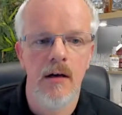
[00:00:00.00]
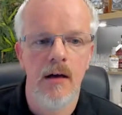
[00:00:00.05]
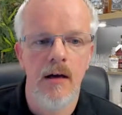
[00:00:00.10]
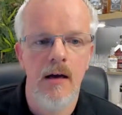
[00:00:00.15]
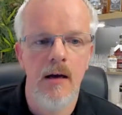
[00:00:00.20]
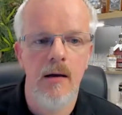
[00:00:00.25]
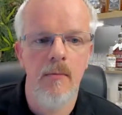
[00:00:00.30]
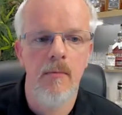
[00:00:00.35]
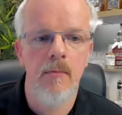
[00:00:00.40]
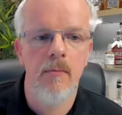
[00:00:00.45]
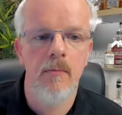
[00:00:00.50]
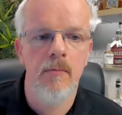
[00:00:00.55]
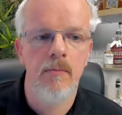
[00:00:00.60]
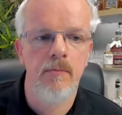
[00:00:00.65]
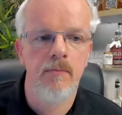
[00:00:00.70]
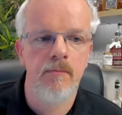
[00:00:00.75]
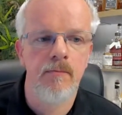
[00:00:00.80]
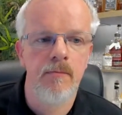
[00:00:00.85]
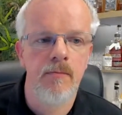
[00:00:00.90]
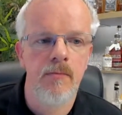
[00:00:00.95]

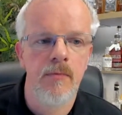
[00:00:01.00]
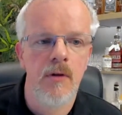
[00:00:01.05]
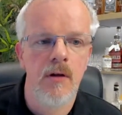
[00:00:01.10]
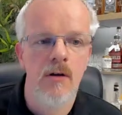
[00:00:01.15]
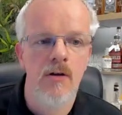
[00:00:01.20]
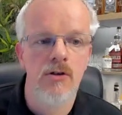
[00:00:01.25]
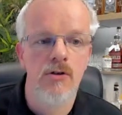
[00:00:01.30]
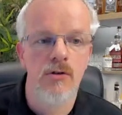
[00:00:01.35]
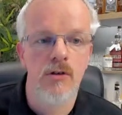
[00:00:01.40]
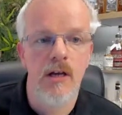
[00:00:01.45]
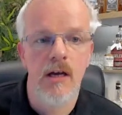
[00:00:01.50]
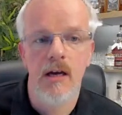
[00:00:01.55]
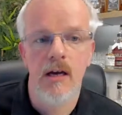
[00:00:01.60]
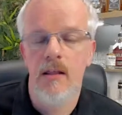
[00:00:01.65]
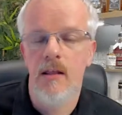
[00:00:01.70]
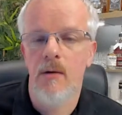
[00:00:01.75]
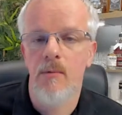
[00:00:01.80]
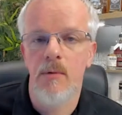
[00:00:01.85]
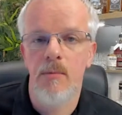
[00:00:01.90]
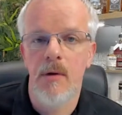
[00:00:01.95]

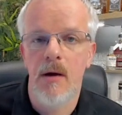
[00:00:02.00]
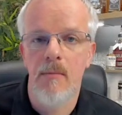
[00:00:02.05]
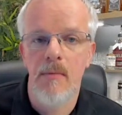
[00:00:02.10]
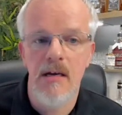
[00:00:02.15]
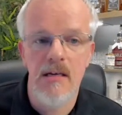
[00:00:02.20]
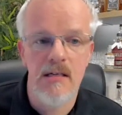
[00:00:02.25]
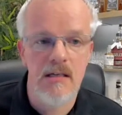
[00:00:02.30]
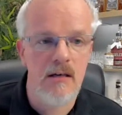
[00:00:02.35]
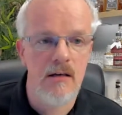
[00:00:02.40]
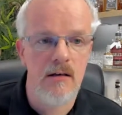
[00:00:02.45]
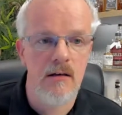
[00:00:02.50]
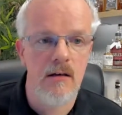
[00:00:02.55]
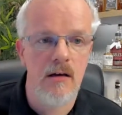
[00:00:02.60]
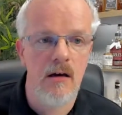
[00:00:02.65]
That would be amazing.